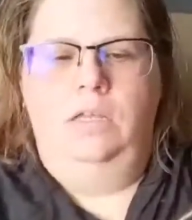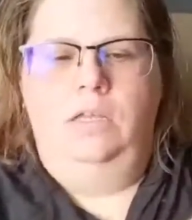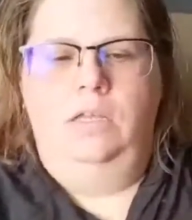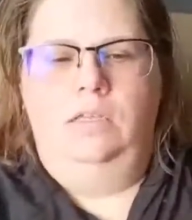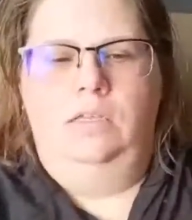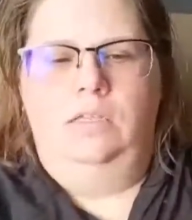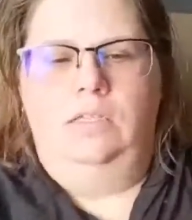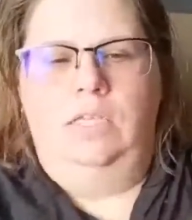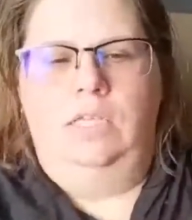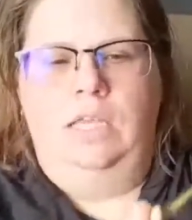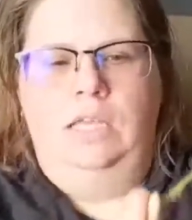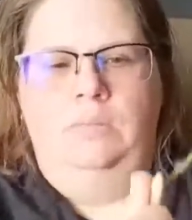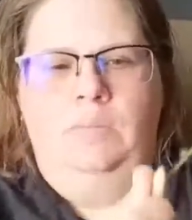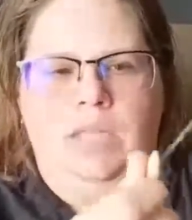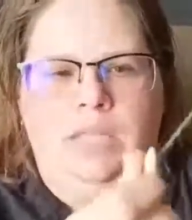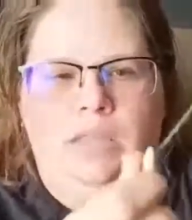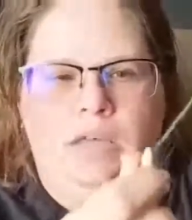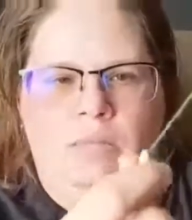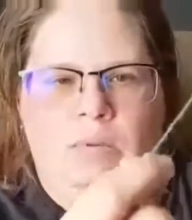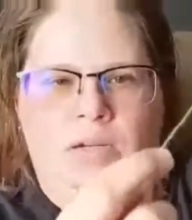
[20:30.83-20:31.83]
slide my
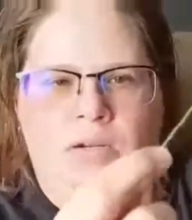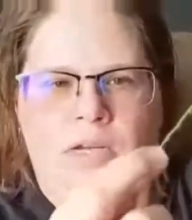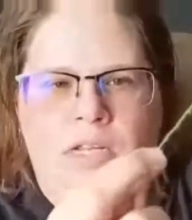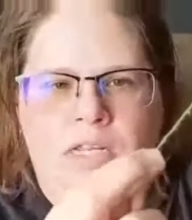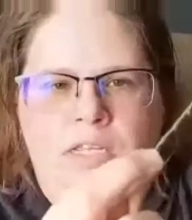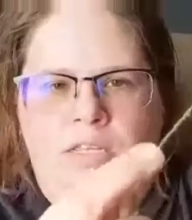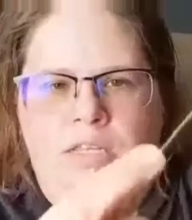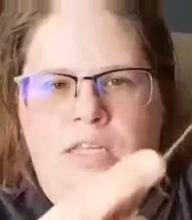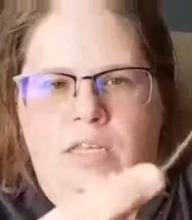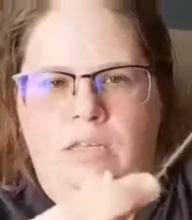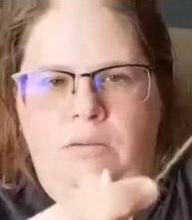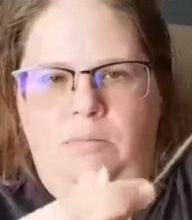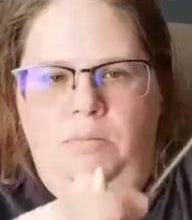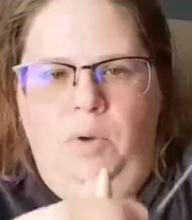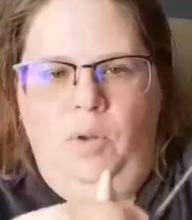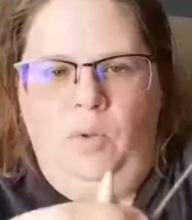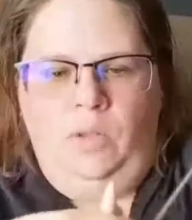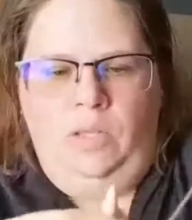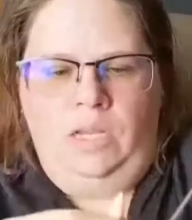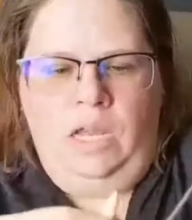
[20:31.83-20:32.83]
thumb underneath it,
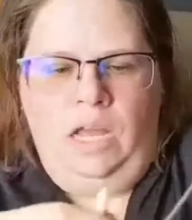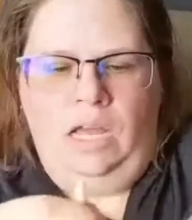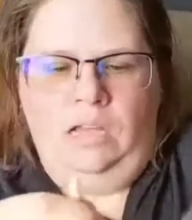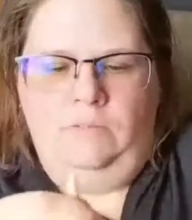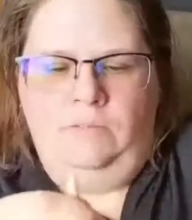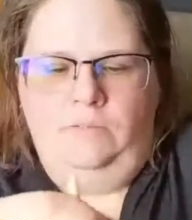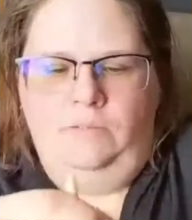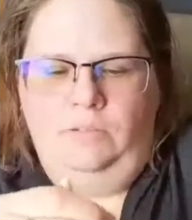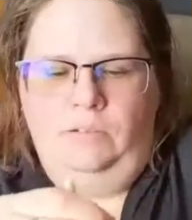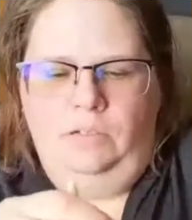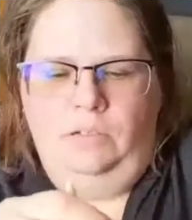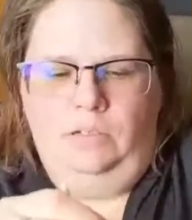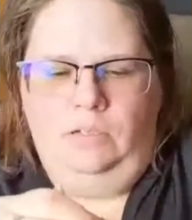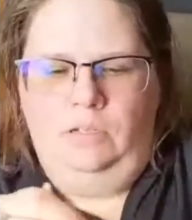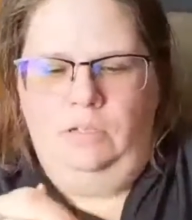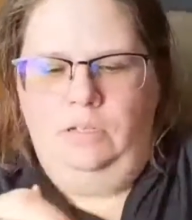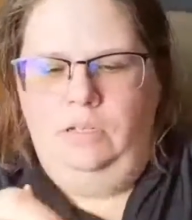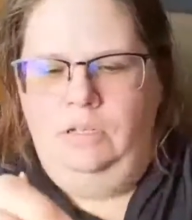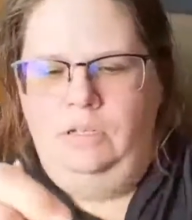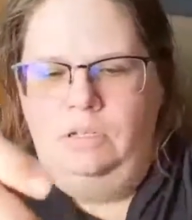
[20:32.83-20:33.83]
pull it off,
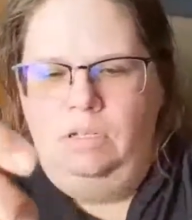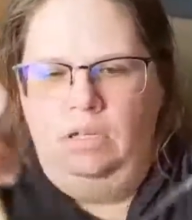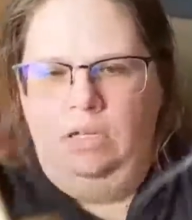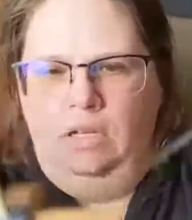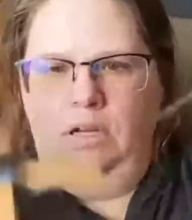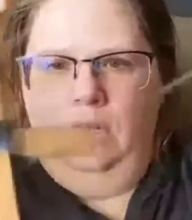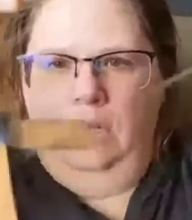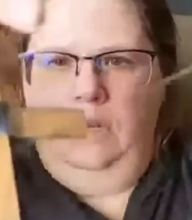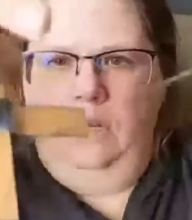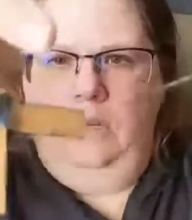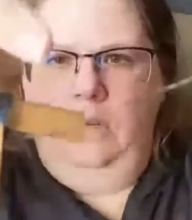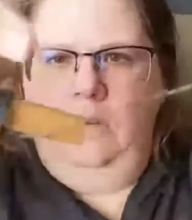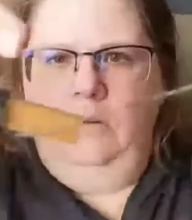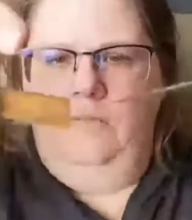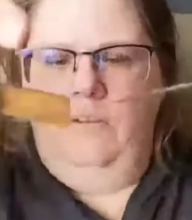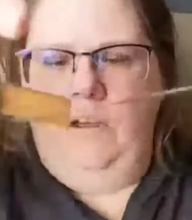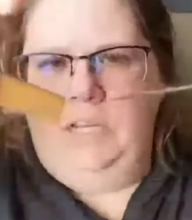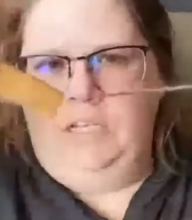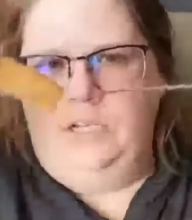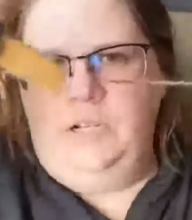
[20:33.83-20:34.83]

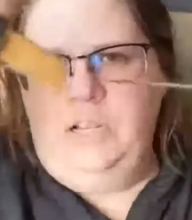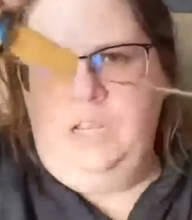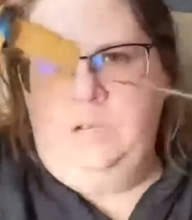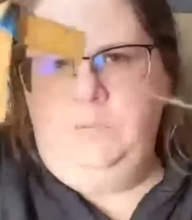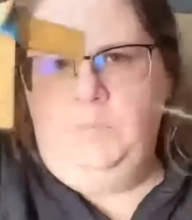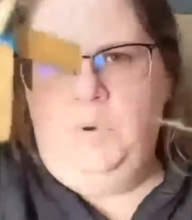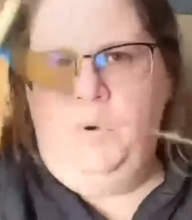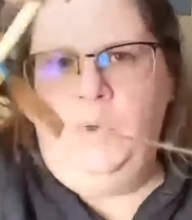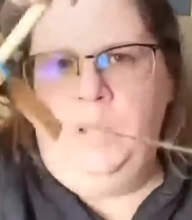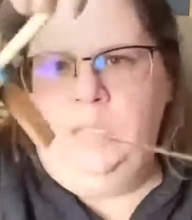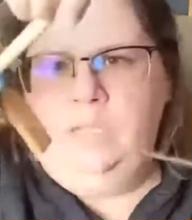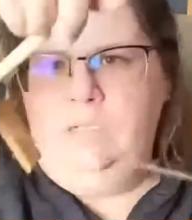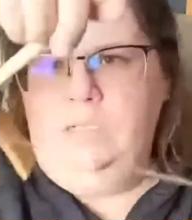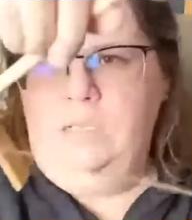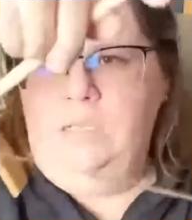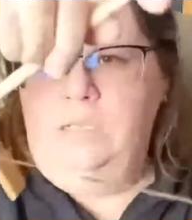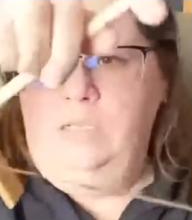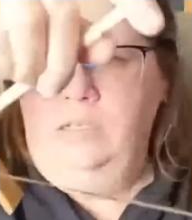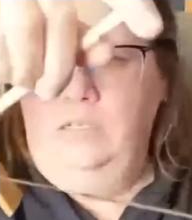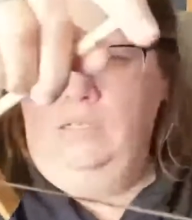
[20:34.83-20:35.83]
find your end point,
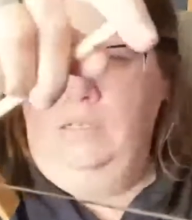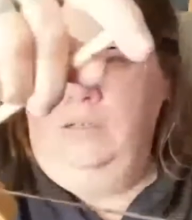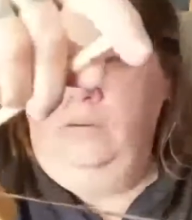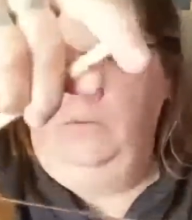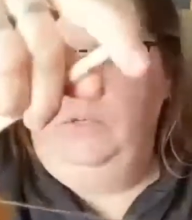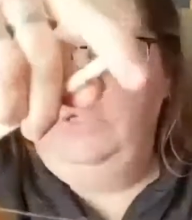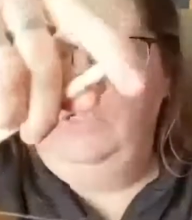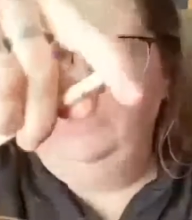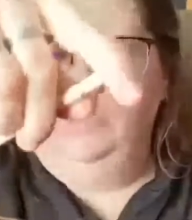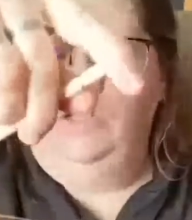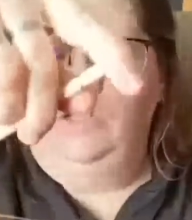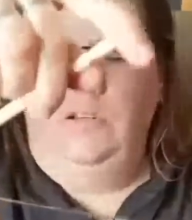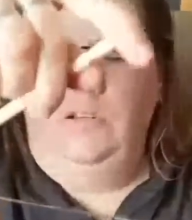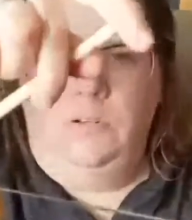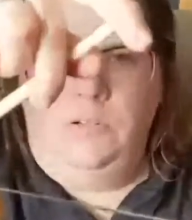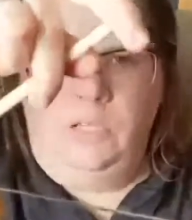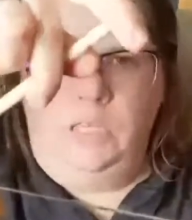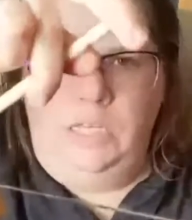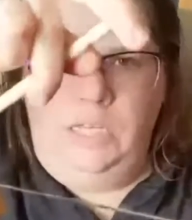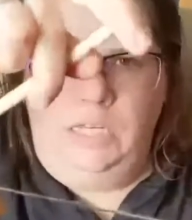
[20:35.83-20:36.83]
which is
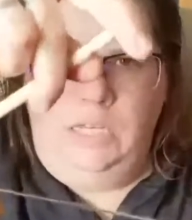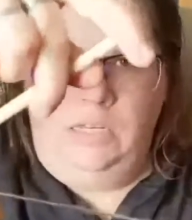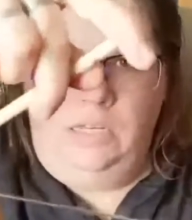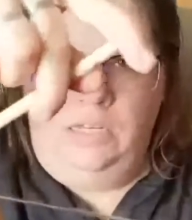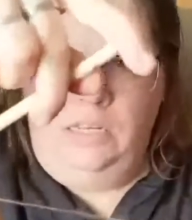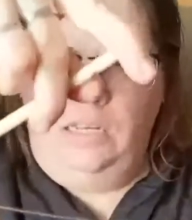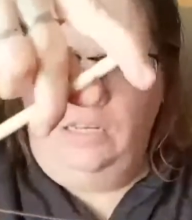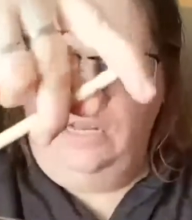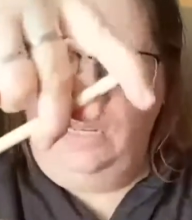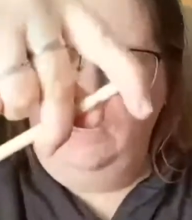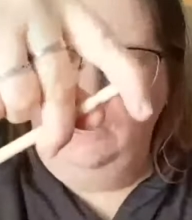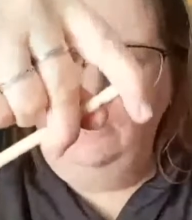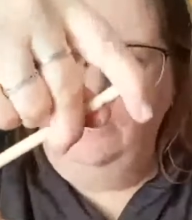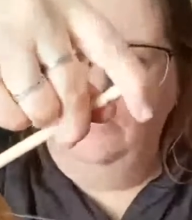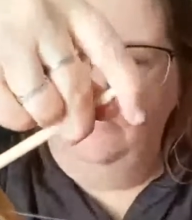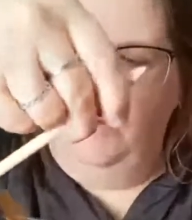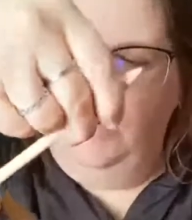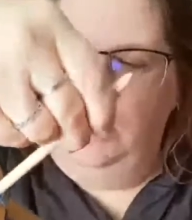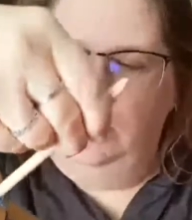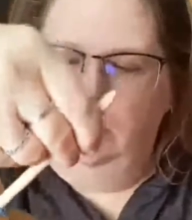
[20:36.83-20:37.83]
usually an under
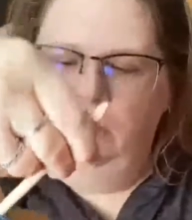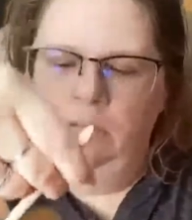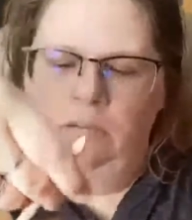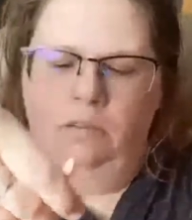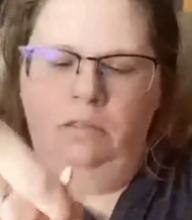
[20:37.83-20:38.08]
1.